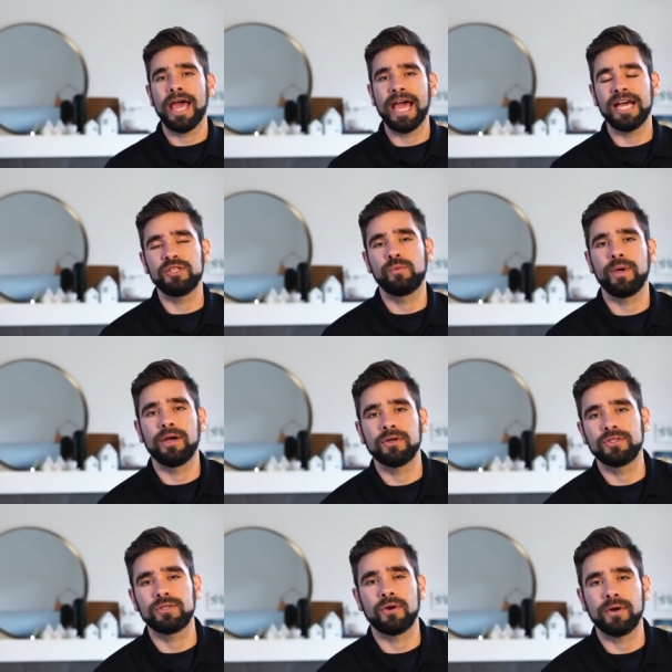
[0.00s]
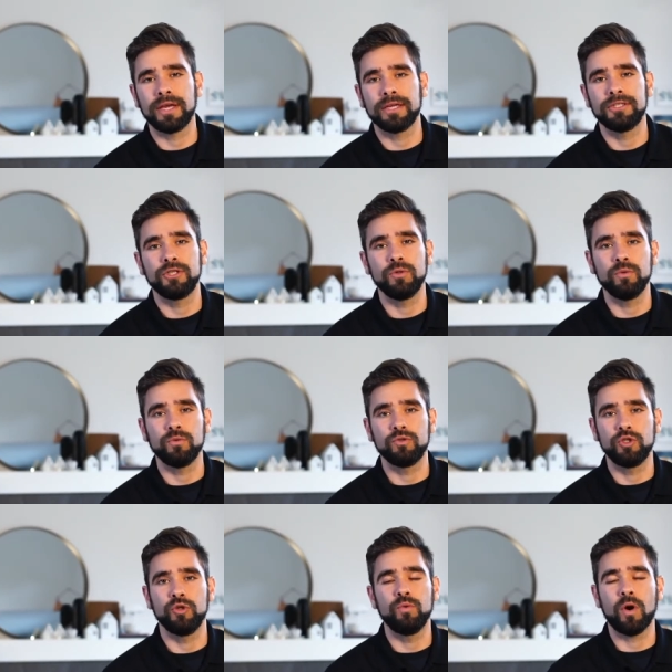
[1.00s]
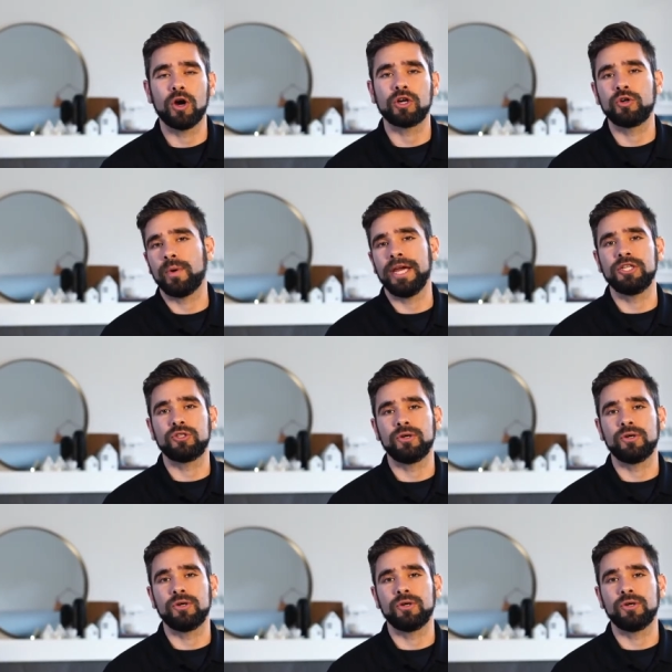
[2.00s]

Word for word: as we are starting to do our crate